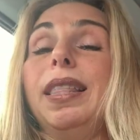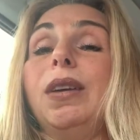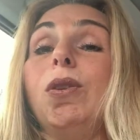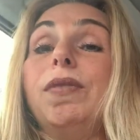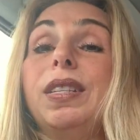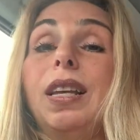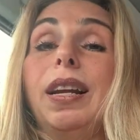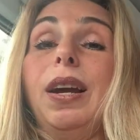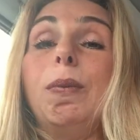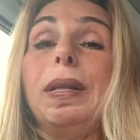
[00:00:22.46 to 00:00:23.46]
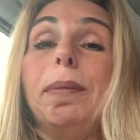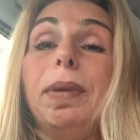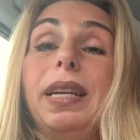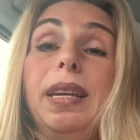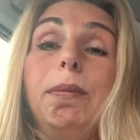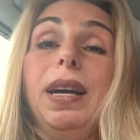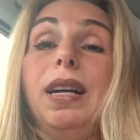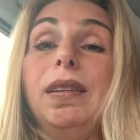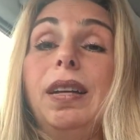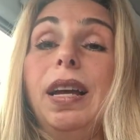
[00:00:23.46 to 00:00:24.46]
And then all of a sudden, I opened up my
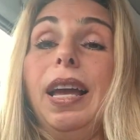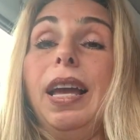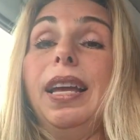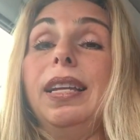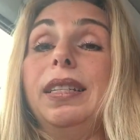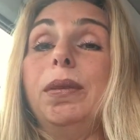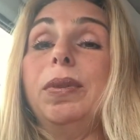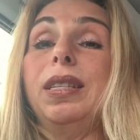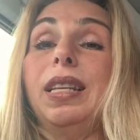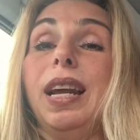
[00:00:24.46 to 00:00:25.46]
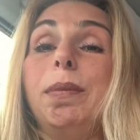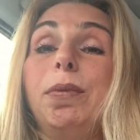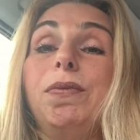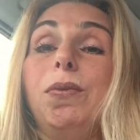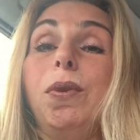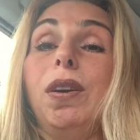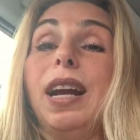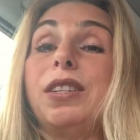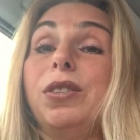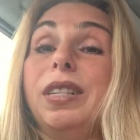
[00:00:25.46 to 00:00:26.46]
email, and it was the night before,
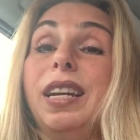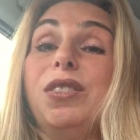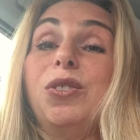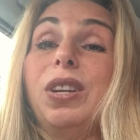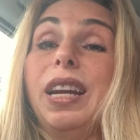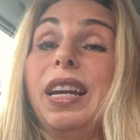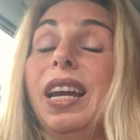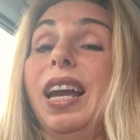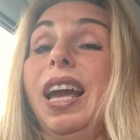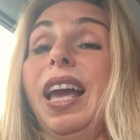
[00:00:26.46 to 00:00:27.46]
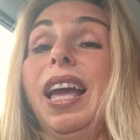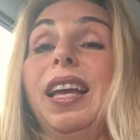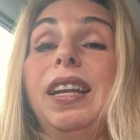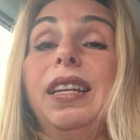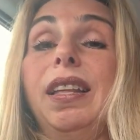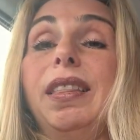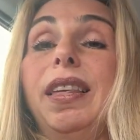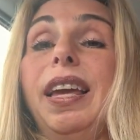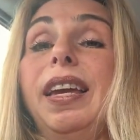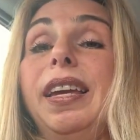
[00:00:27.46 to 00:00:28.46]
actually yesterday, and
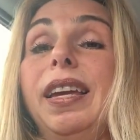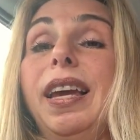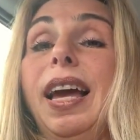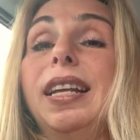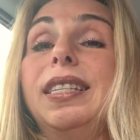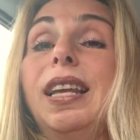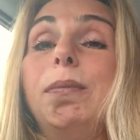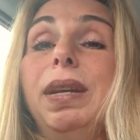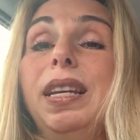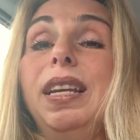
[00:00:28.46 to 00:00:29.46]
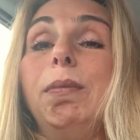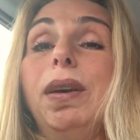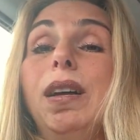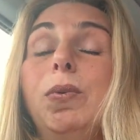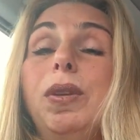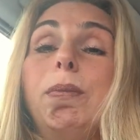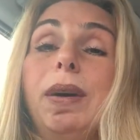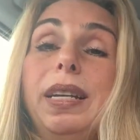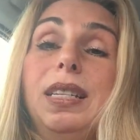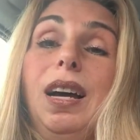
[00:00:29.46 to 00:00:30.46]
they had sent me an email with
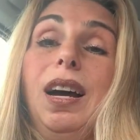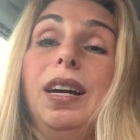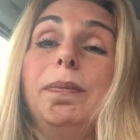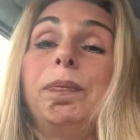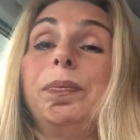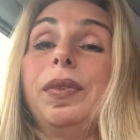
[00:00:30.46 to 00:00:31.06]
my time